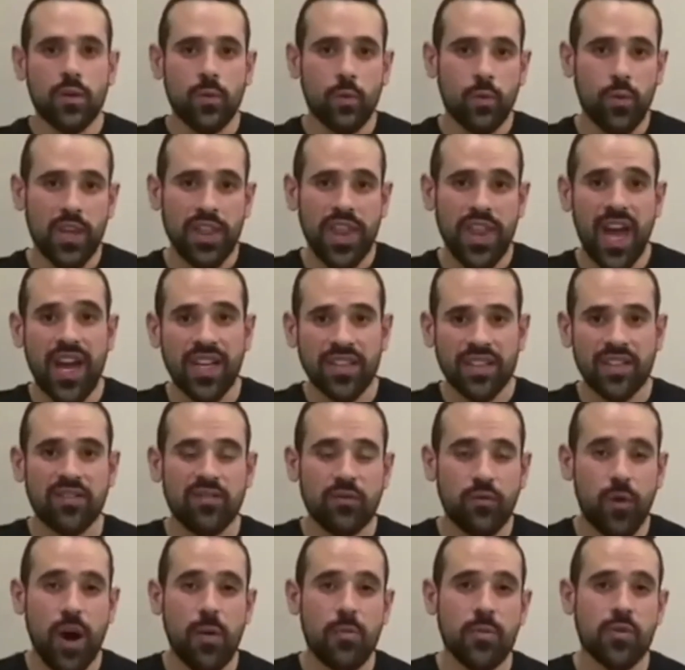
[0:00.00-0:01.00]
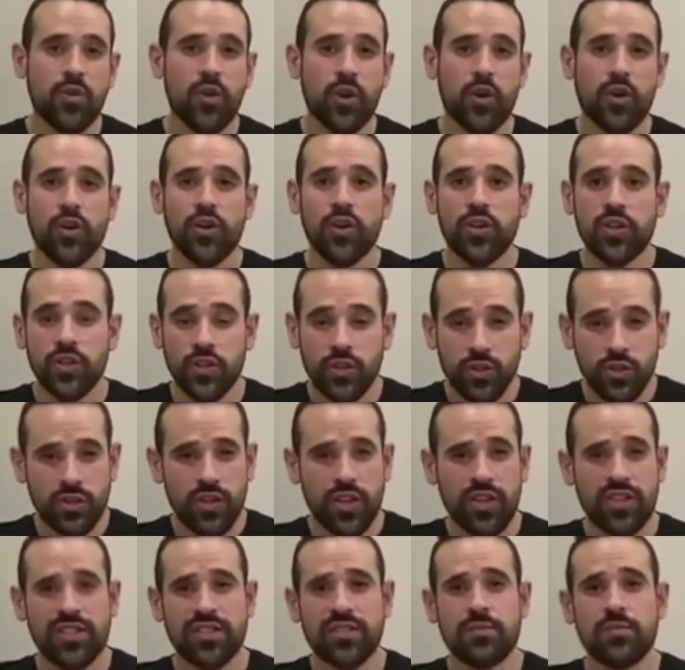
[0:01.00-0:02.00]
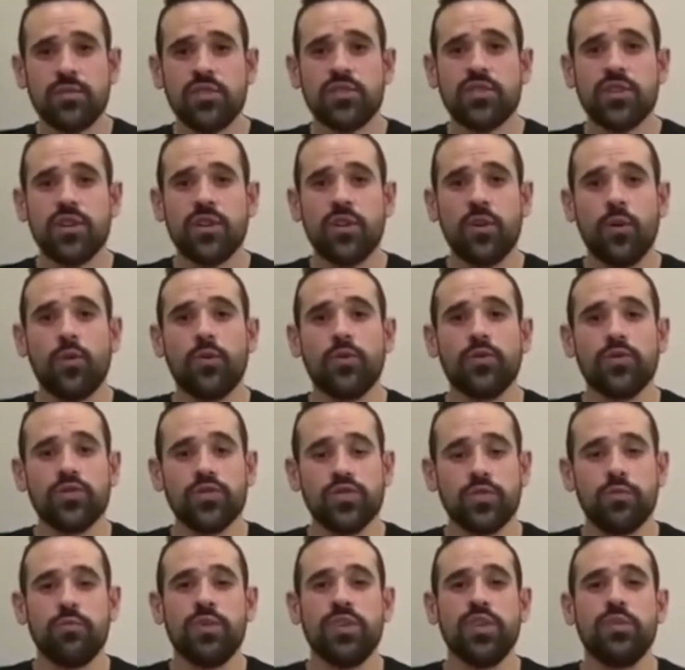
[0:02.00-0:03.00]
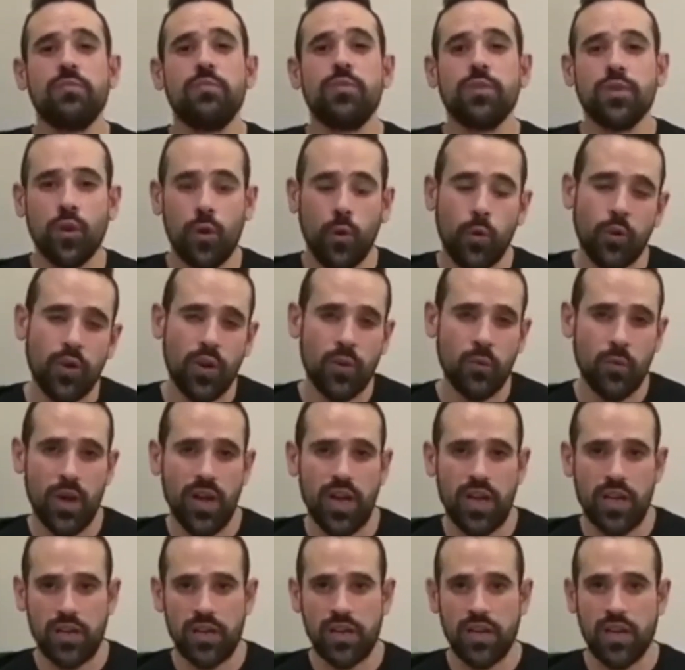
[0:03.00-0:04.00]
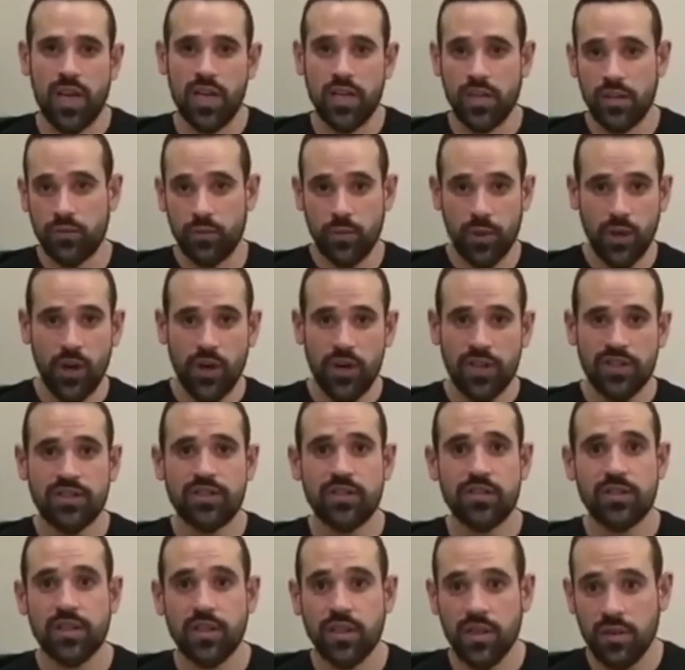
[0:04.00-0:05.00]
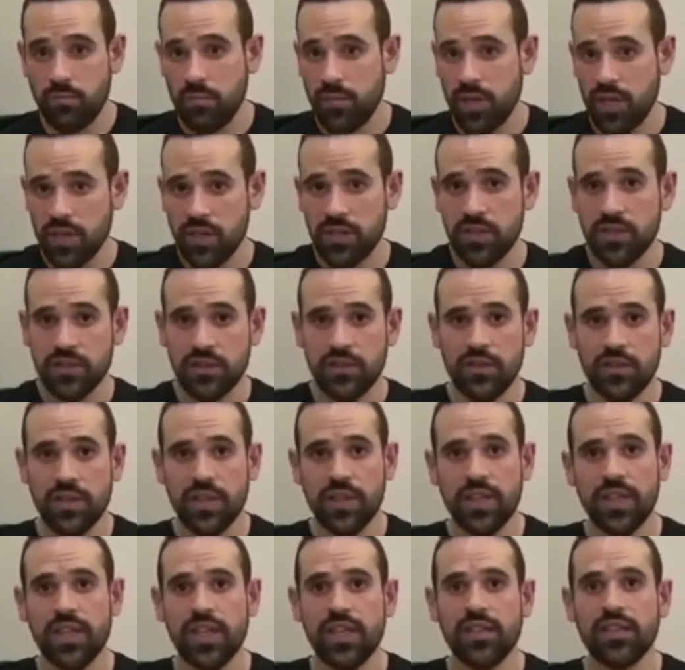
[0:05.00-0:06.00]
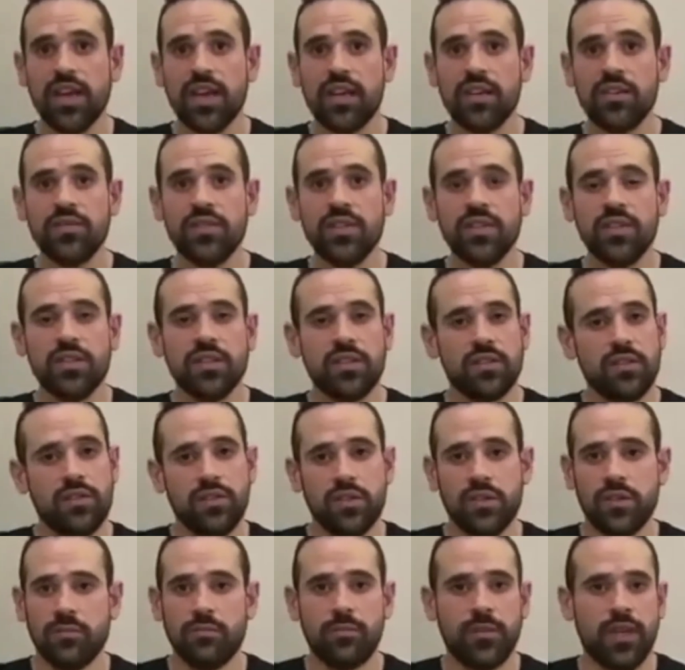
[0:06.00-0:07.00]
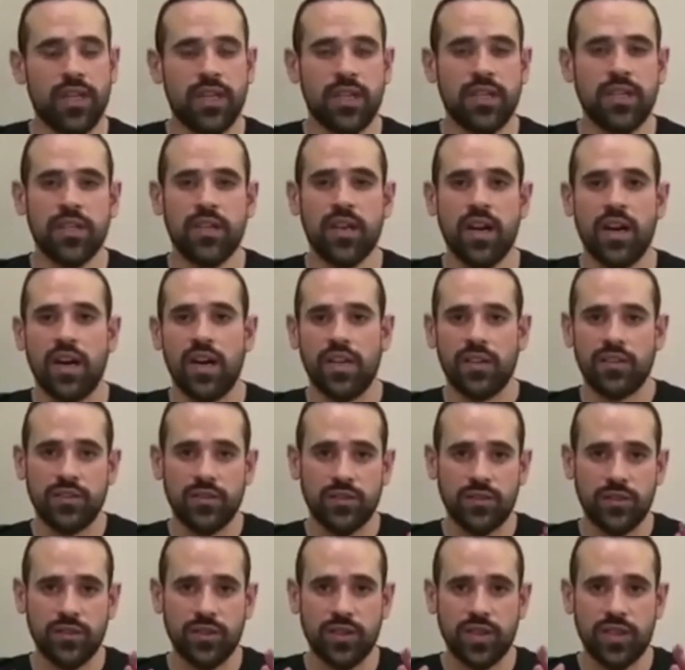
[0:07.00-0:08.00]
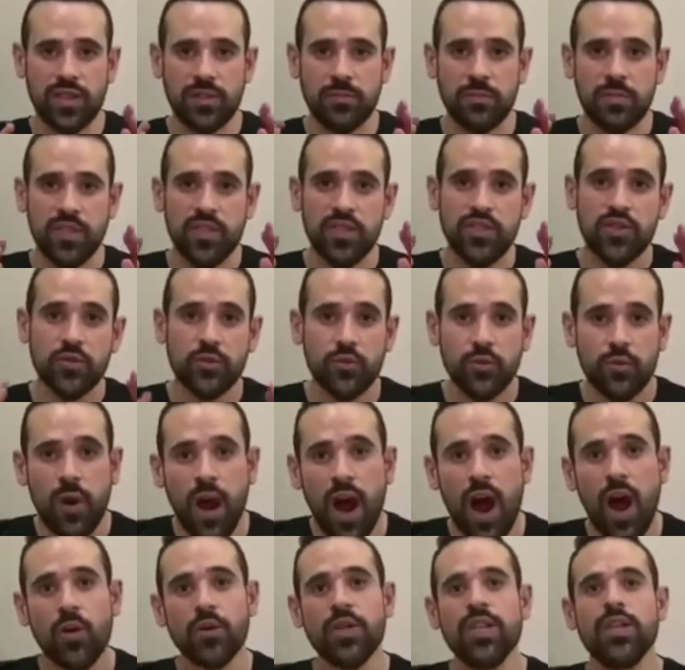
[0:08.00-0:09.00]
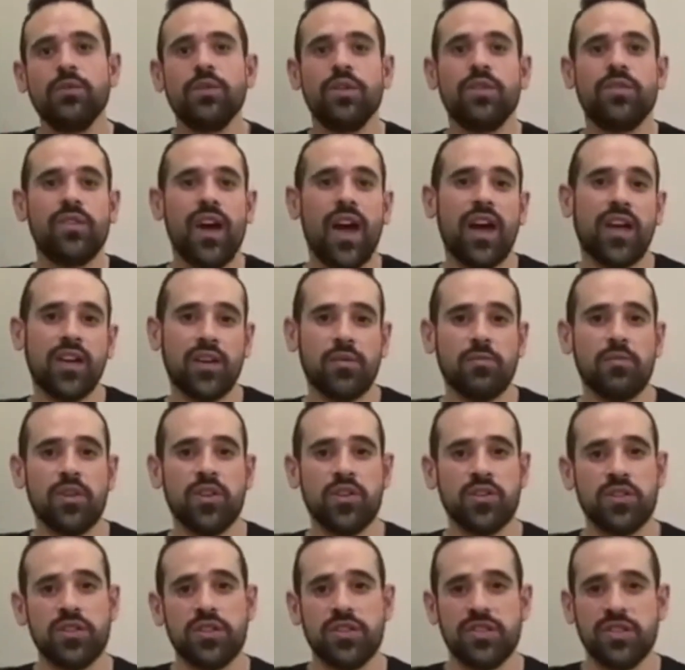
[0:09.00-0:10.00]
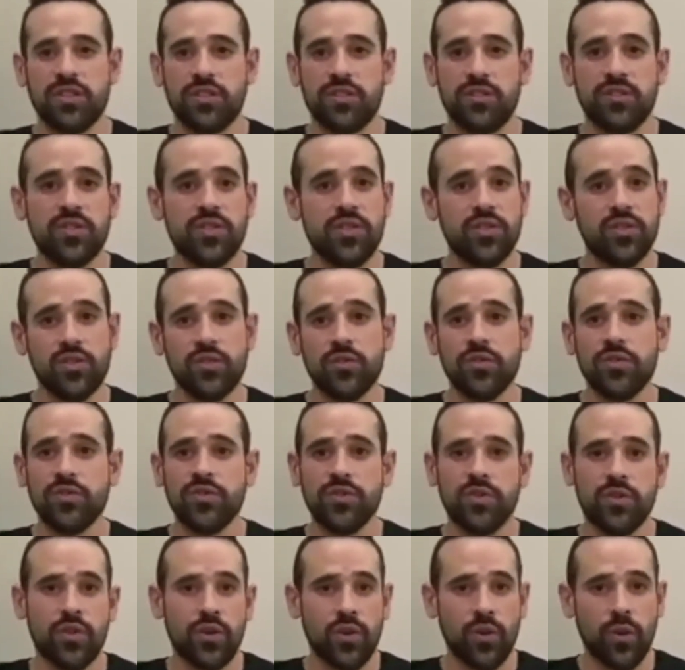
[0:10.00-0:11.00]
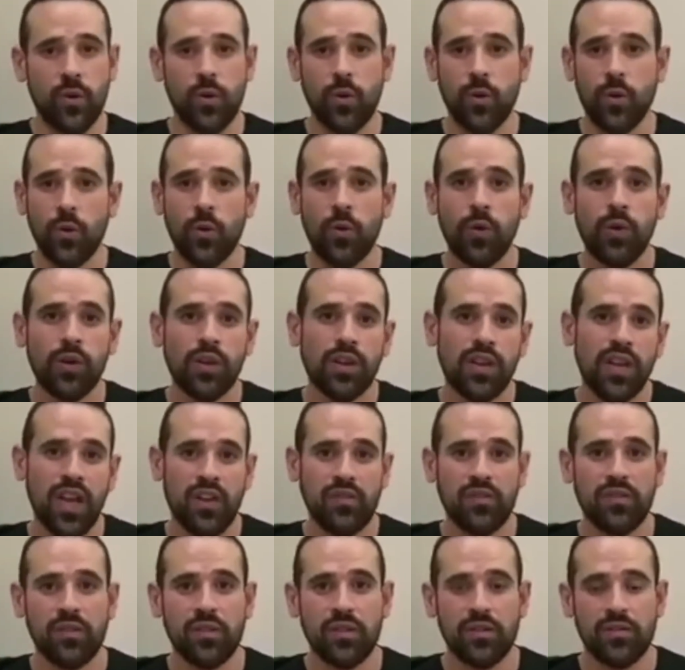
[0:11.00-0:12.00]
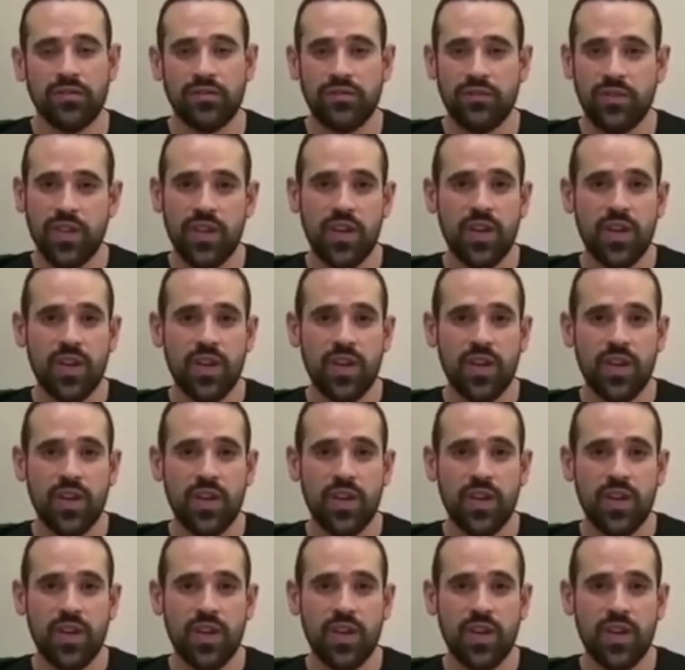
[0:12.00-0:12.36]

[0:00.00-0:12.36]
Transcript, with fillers: With Active Webinar, your customers are going to be blown away. And in regards to the commissions you're gonna get out of it, oh my God, you're gonna be drowning with fat commissions due to a whole level of